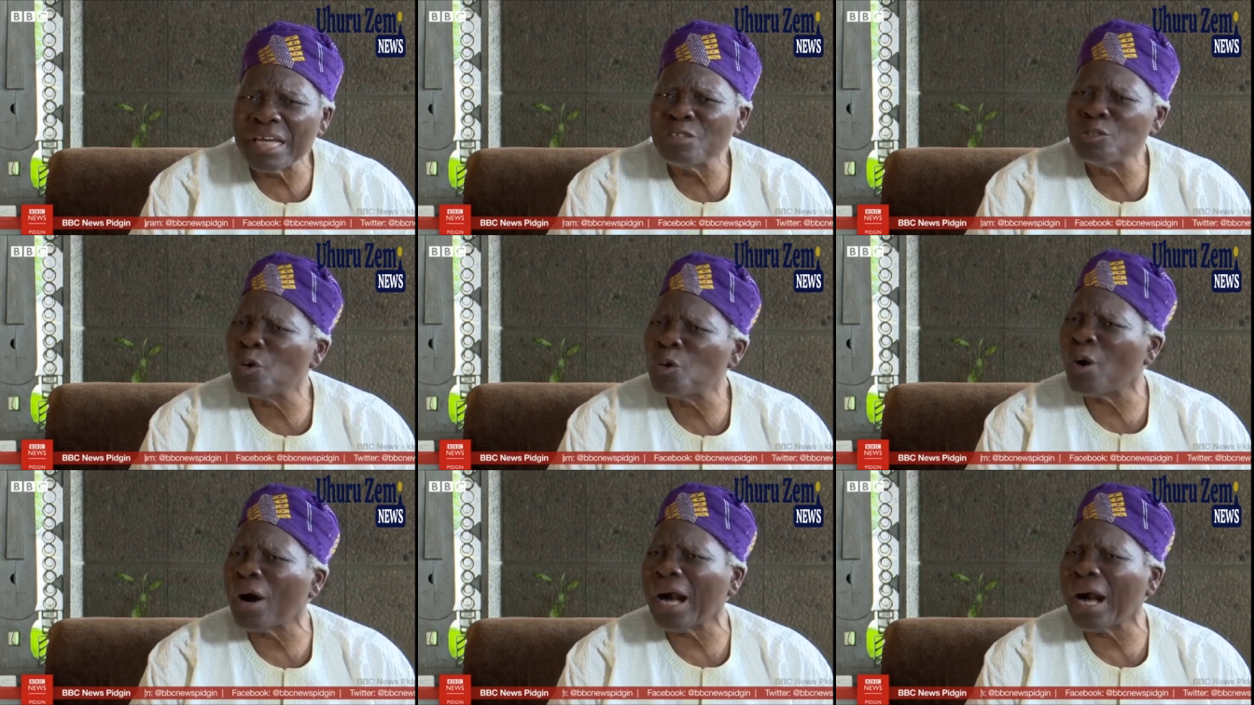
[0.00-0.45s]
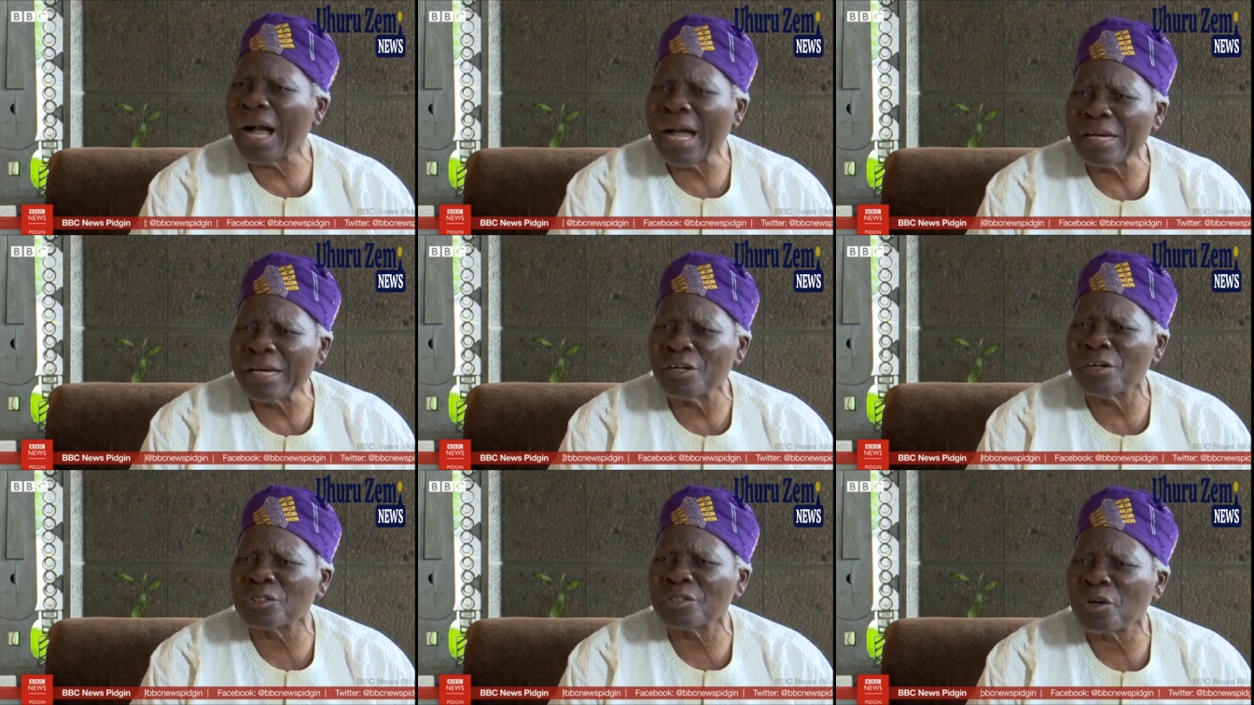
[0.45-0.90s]
you
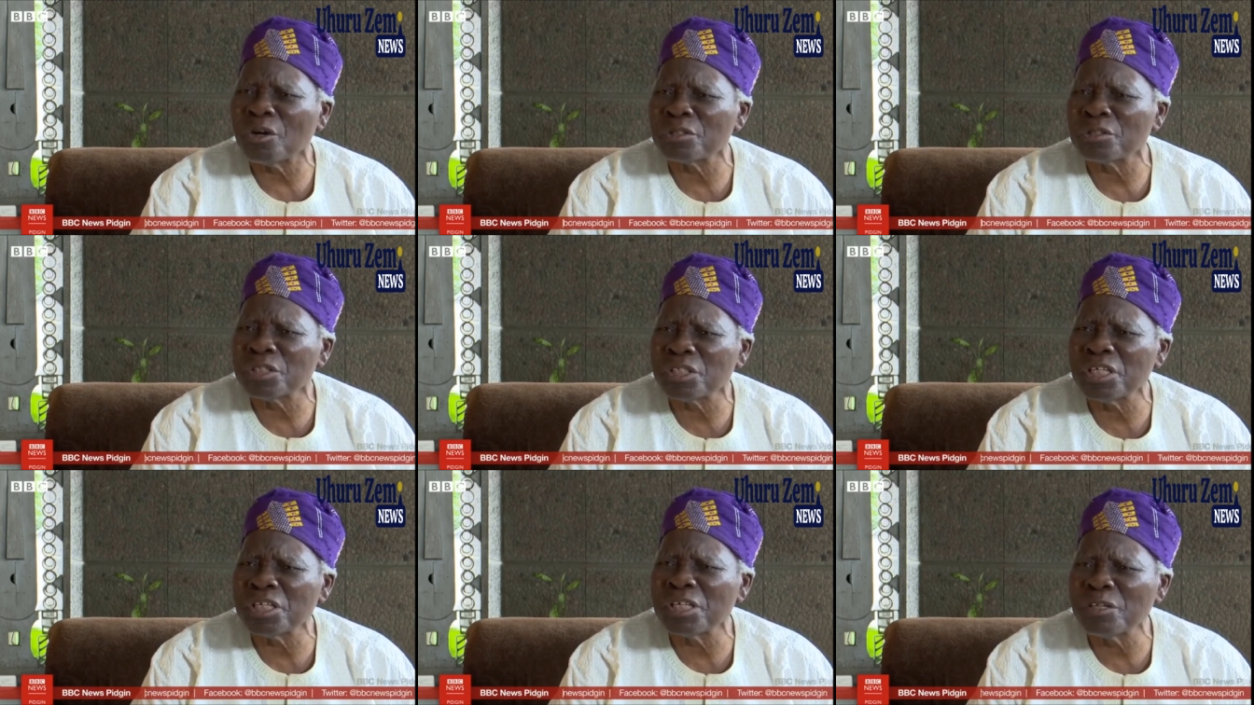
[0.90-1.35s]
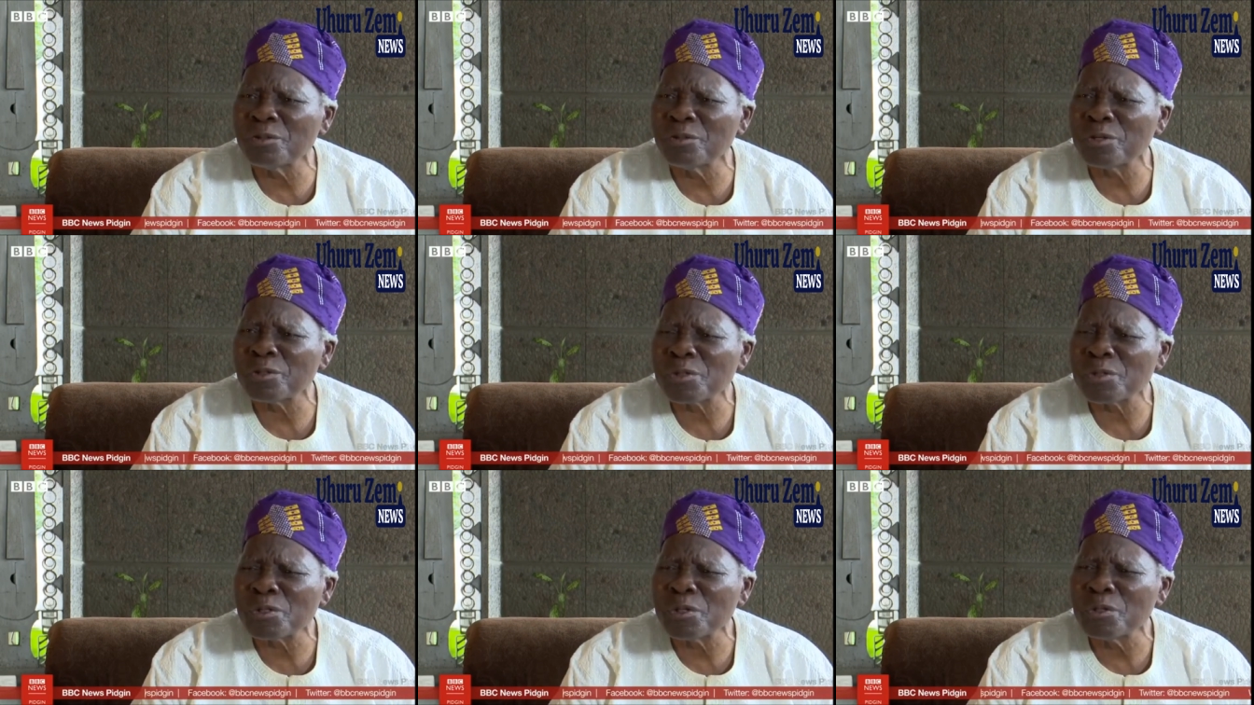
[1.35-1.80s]
cannot continue
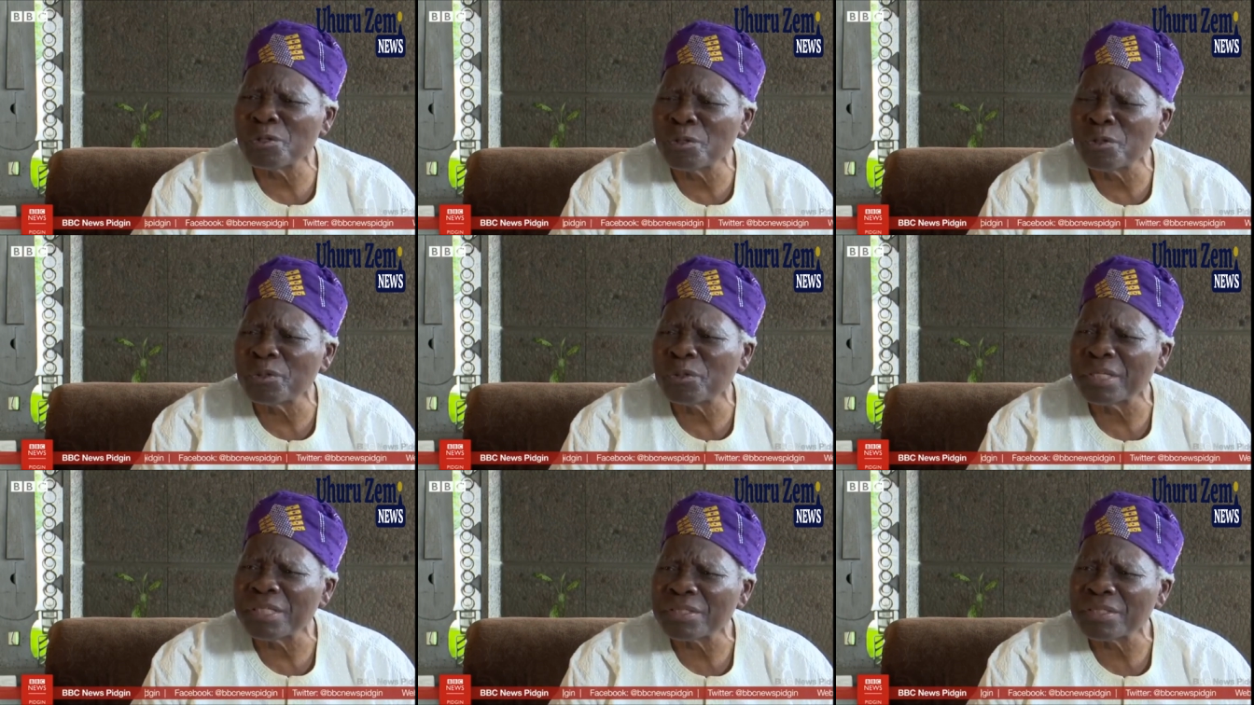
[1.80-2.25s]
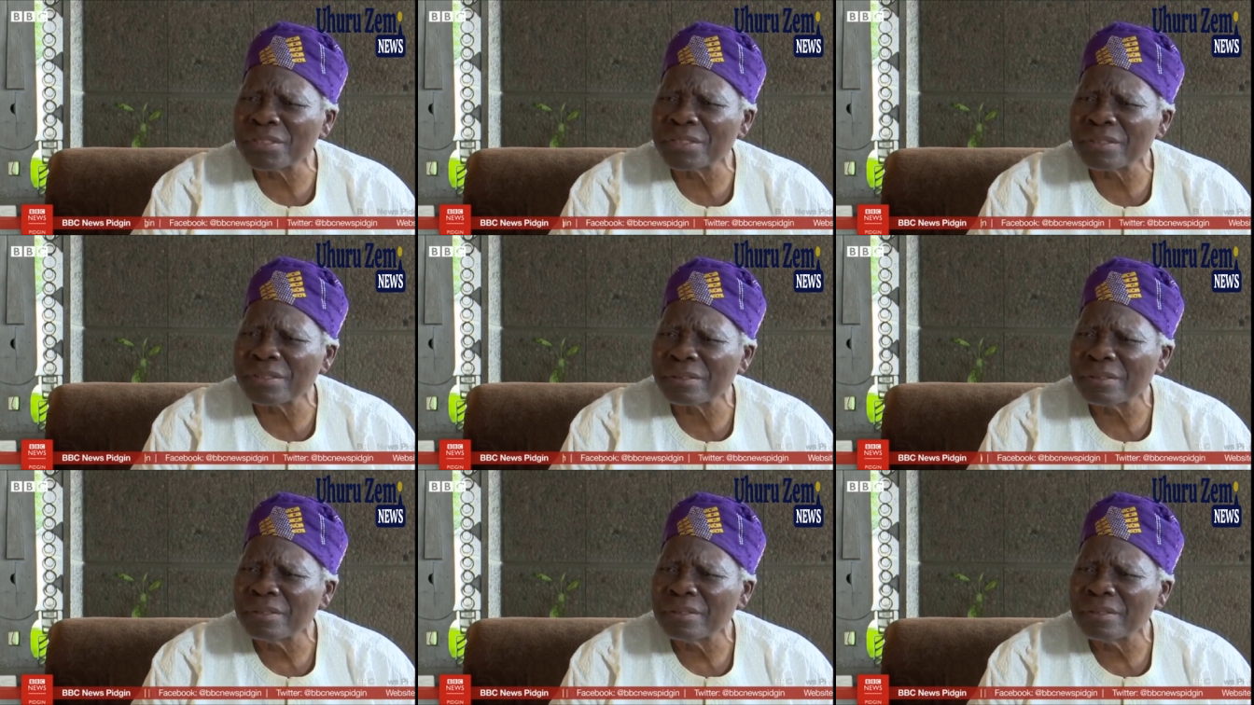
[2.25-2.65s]
to, to do this?